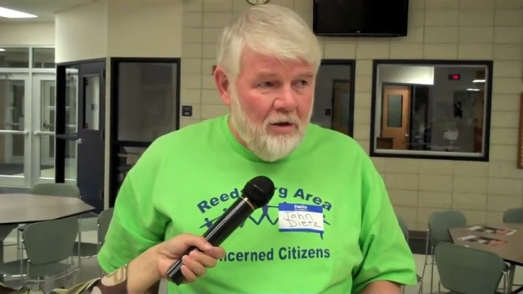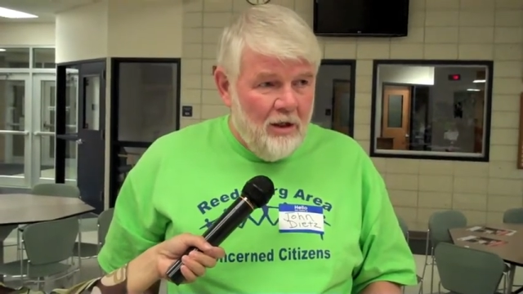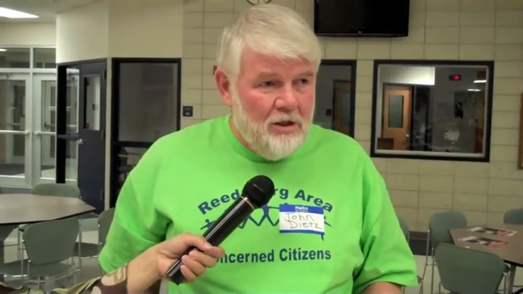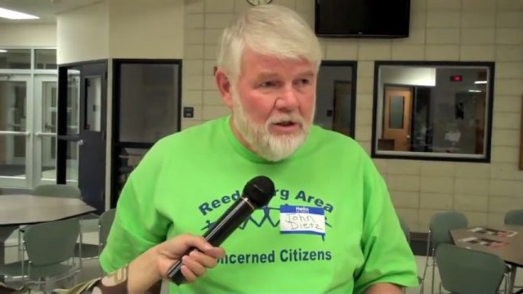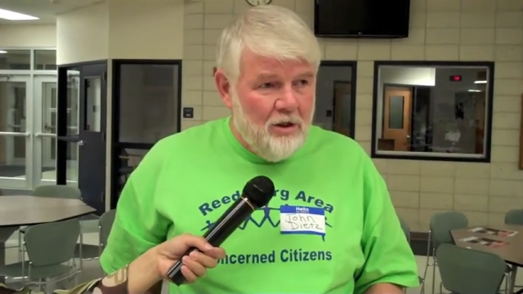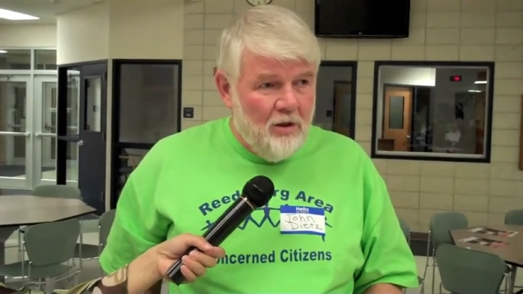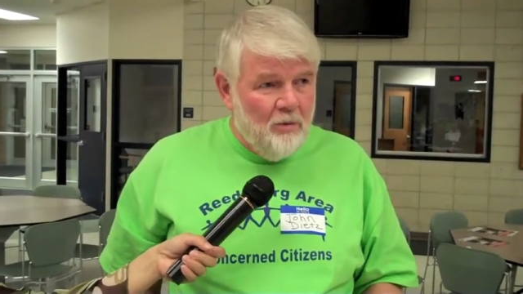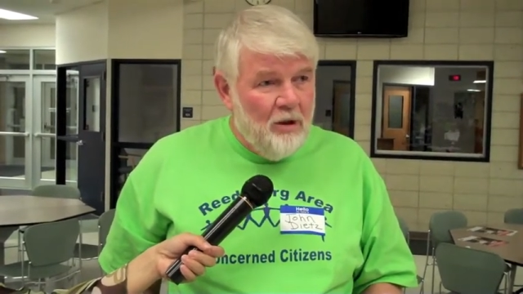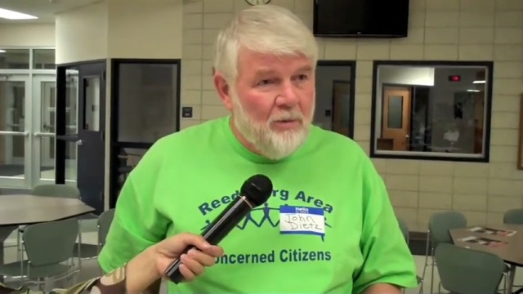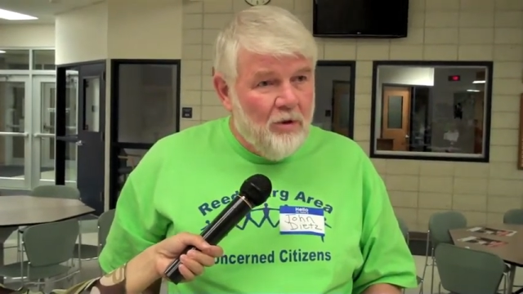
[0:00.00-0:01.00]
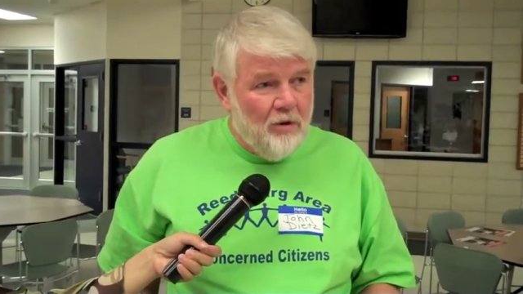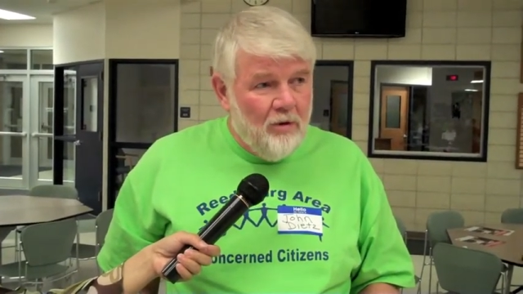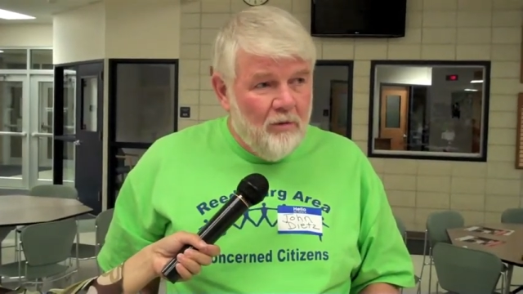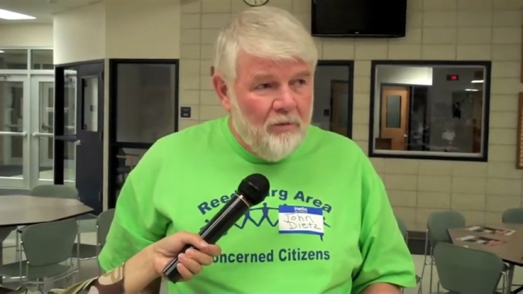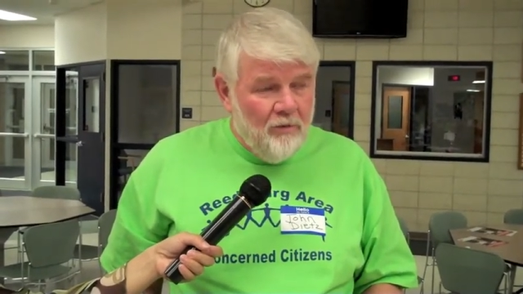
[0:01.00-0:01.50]
less young
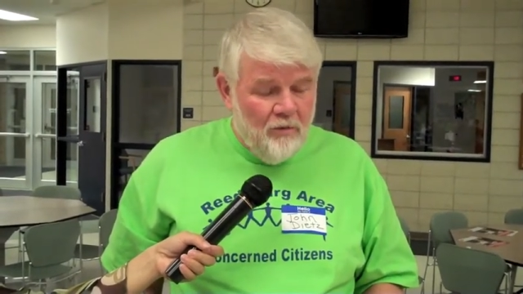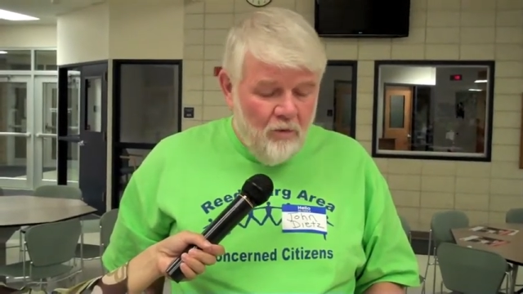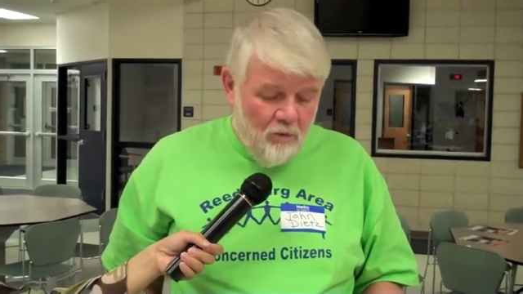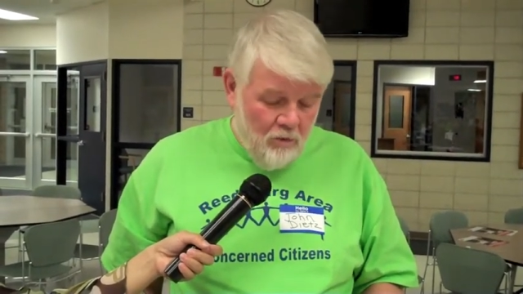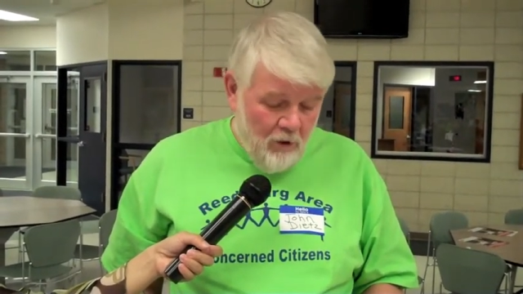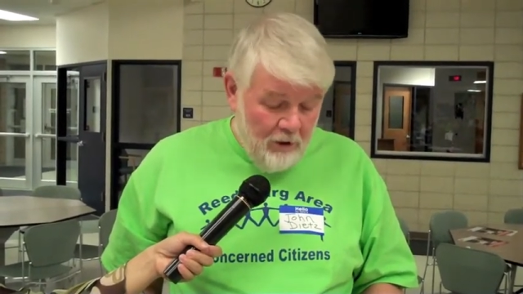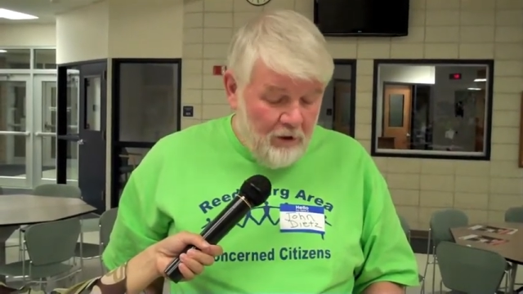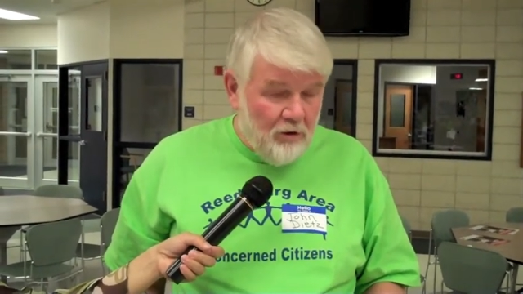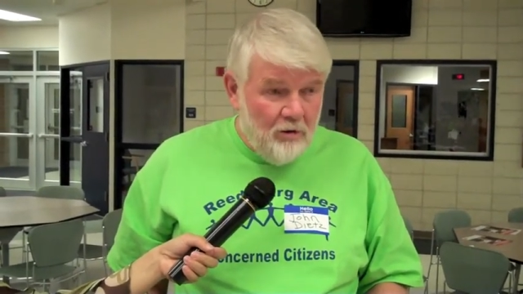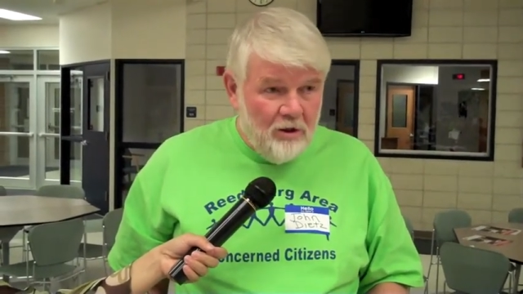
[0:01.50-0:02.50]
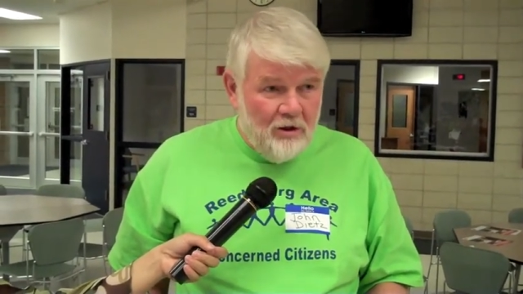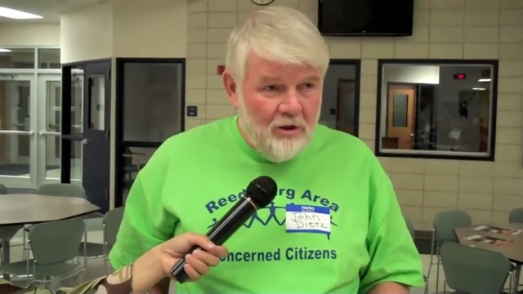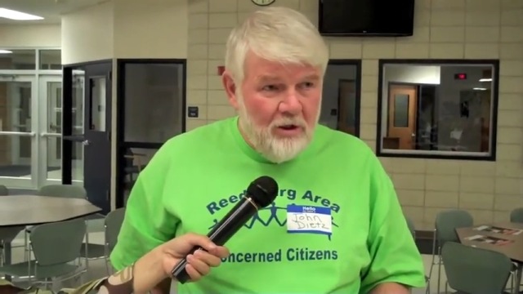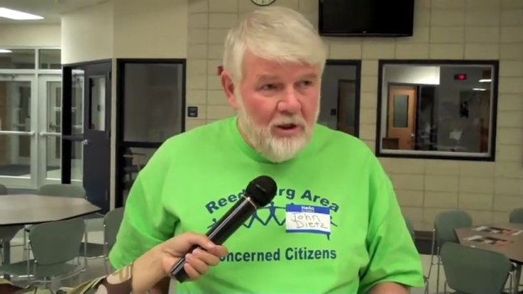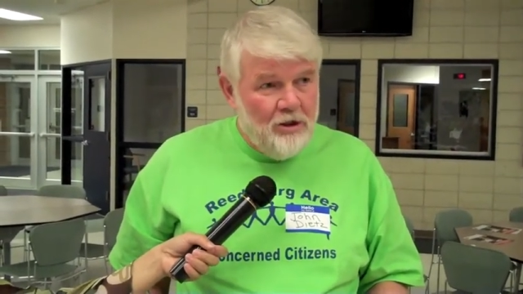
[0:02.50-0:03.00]
people wanting to go into
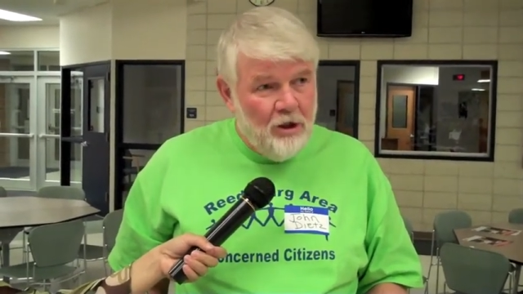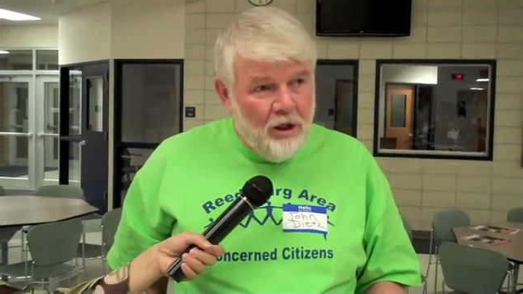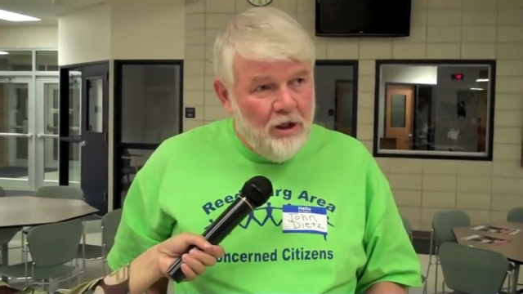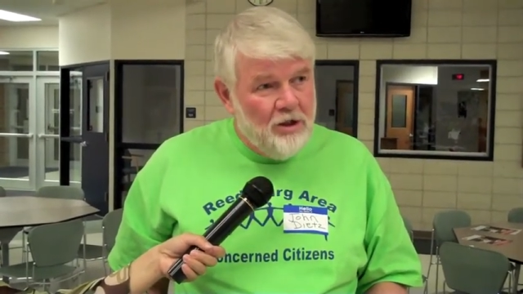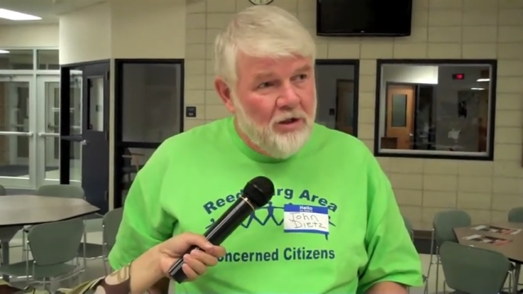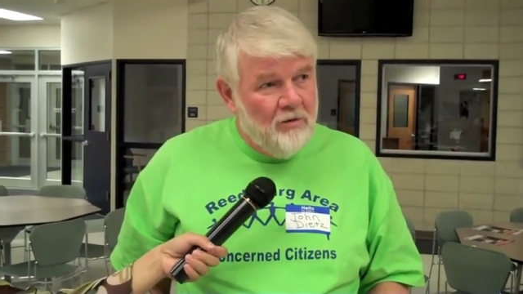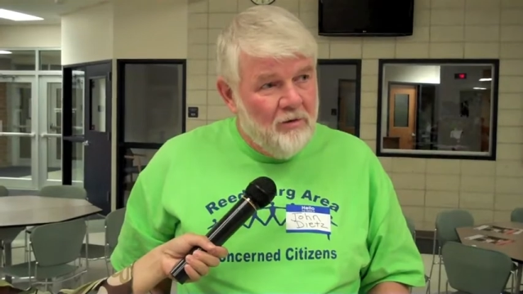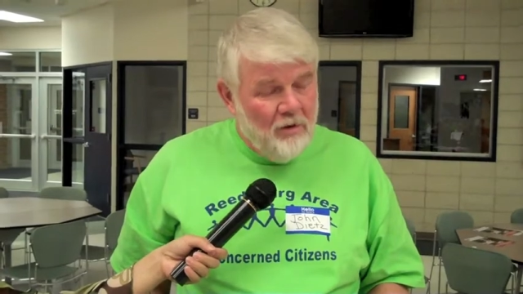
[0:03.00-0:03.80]
the education